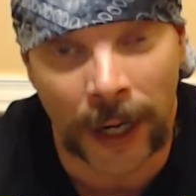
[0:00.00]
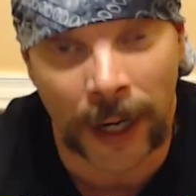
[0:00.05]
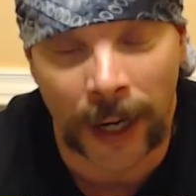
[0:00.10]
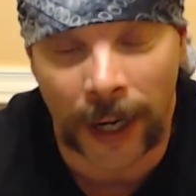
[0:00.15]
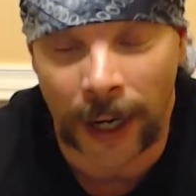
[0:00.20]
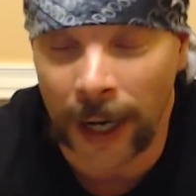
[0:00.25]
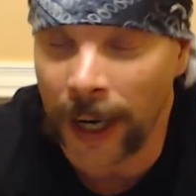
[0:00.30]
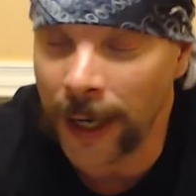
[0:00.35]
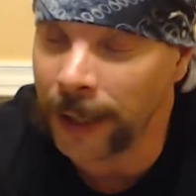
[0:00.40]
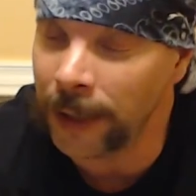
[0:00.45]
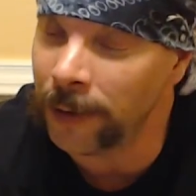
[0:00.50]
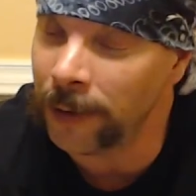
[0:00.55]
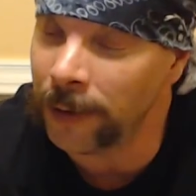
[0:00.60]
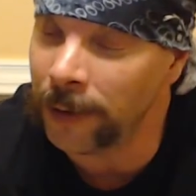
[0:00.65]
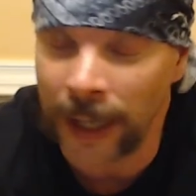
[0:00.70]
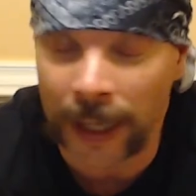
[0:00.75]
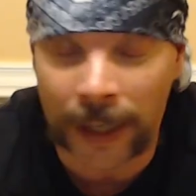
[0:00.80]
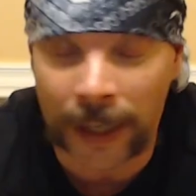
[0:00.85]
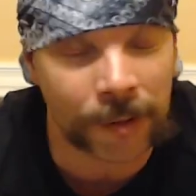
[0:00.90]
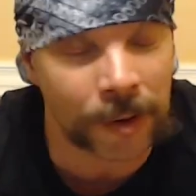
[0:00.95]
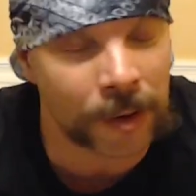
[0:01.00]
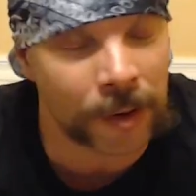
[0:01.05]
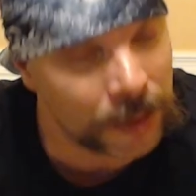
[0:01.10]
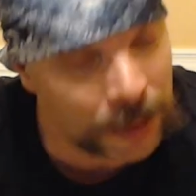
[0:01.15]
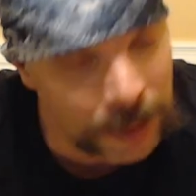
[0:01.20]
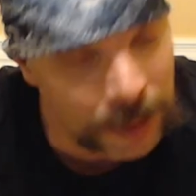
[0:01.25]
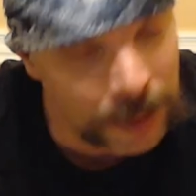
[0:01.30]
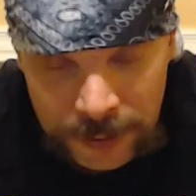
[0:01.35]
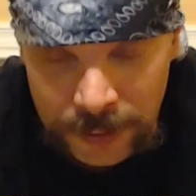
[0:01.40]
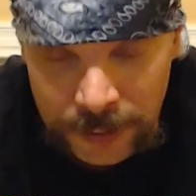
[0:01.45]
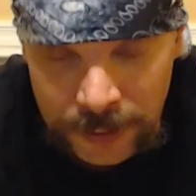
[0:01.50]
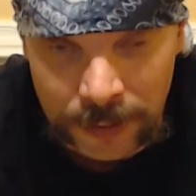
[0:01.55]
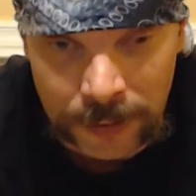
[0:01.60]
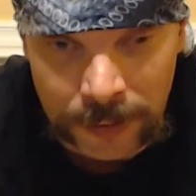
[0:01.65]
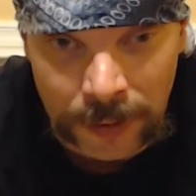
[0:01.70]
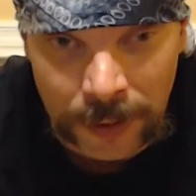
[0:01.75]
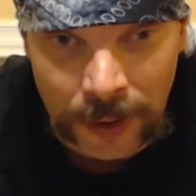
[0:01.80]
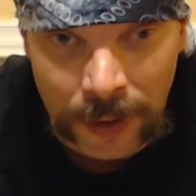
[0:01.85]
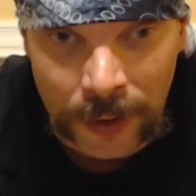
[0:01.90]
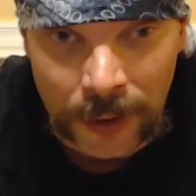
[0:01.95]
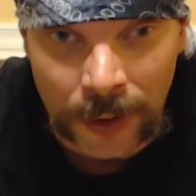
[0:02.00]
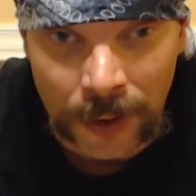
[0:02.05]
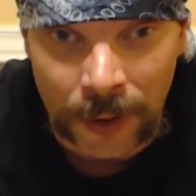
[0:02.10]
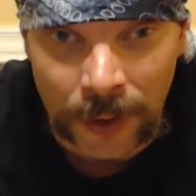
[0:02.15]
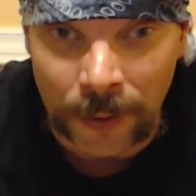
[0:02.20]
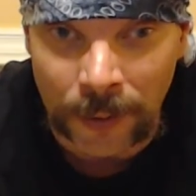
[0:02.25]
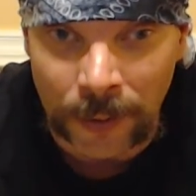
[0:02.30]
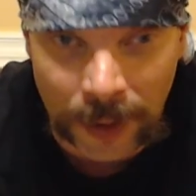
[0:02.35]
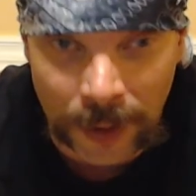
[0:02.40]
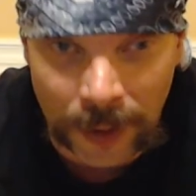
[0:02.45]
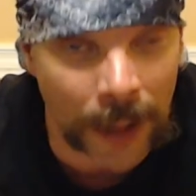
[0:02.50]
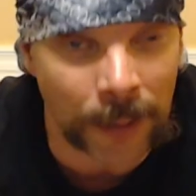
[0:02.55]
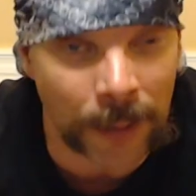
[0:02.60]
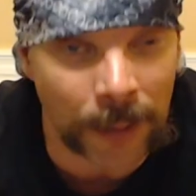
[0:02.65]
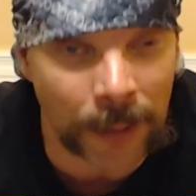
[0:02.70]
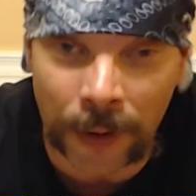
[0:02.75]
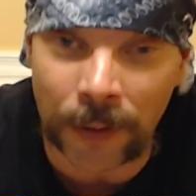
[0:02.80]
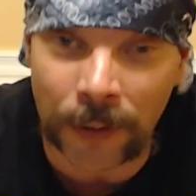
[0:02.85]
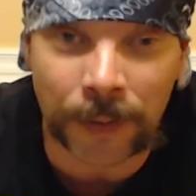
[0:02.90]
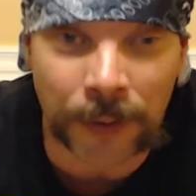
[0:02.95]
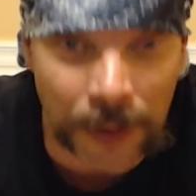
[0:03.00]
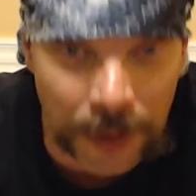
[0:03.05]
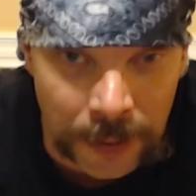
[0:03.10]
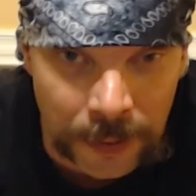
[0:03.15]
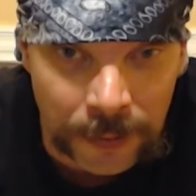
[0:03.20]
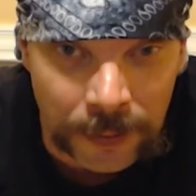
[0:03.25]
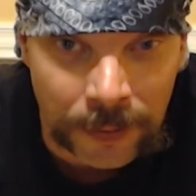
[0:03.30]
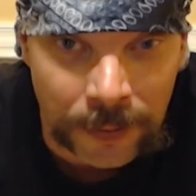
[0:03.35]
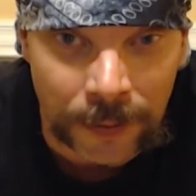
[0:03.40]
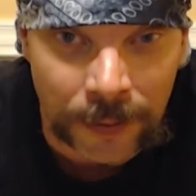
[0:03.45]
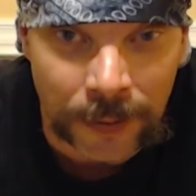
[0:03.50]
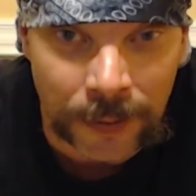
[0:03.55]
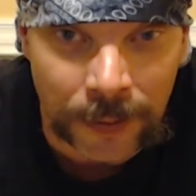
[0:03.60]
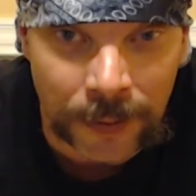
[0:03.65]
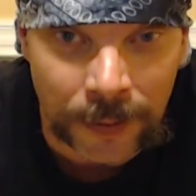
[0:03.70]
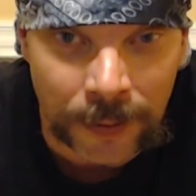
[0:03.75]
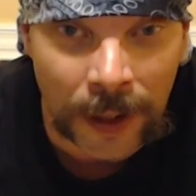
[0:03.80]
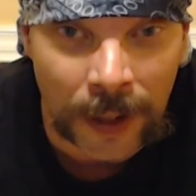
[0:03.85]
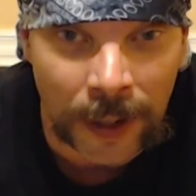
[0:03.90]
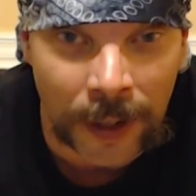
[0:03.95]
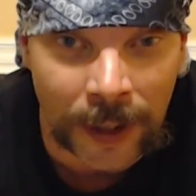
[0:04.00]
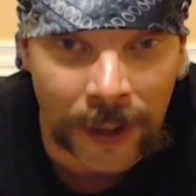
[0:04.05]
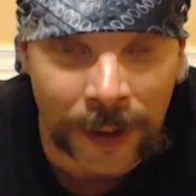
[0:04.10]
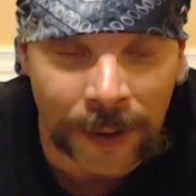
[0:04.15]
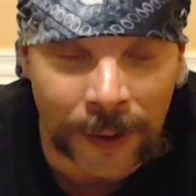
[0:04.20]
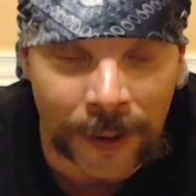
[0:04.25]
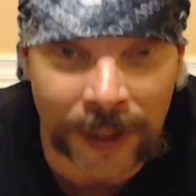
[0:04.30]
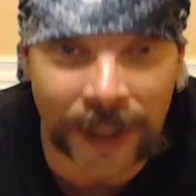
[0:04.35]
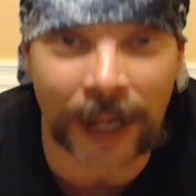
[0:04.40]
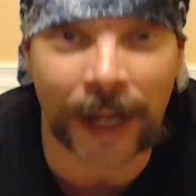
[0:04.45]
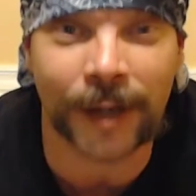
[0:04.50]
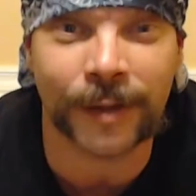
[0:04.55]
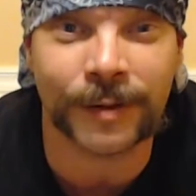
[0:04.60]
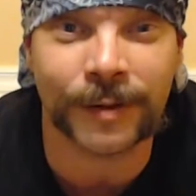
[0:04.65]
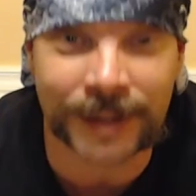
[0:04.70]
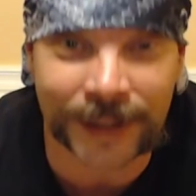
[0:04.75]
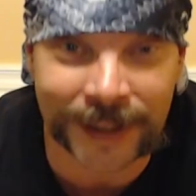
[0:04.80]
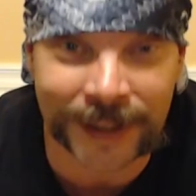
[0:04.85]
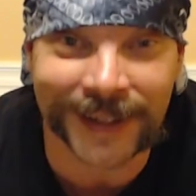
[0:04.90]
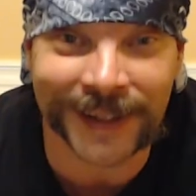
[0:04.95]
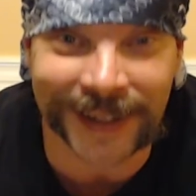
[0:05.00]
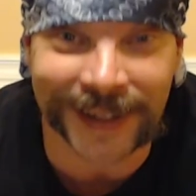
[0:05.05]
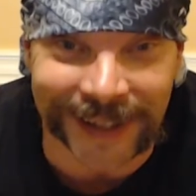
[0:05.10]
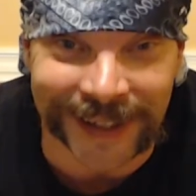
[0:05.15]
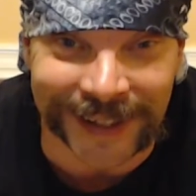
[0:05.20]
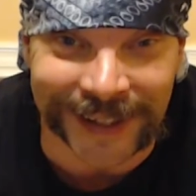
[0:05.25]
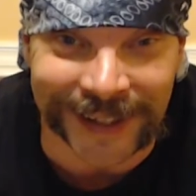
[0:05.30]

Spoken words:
I don't have a clue what I'm going to do, but I'll see you then.